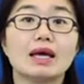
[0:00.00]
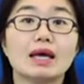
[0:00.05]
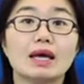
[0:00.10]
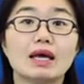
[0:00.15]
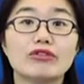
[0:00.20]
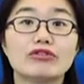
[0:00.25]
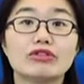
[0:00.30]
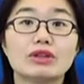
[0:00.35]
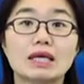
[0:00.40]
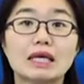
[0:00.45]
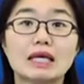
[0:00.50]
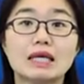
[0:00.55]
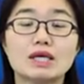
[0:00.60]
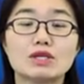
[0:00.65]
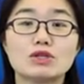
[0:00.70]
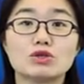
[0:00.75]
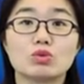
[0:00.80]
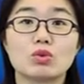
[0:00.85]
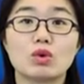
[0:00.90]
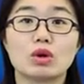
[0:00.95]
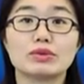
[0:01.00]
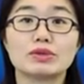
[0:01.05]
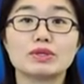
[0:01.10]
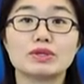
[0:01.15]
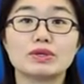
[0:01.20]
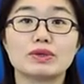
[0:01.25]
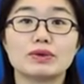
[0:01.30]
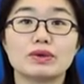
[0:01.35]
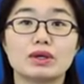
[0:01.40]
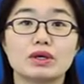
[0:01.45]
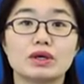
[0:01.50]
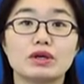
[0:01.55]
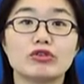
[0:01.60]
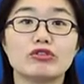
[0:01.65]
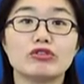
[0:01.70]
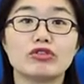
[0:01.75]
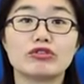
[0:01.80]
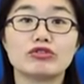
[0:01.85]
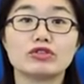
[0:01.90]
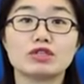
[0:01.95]
If dealers want to earn
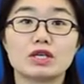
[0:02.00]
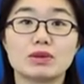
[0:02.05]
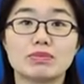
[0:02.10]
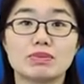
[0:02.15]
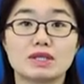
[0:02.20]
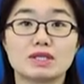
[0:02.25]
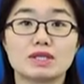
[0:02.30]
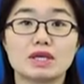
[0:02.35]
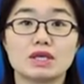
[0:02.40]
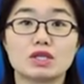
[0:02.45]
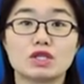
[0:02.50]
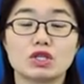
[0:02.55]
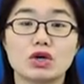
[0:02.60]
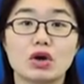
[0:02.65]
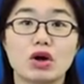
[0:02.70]
50%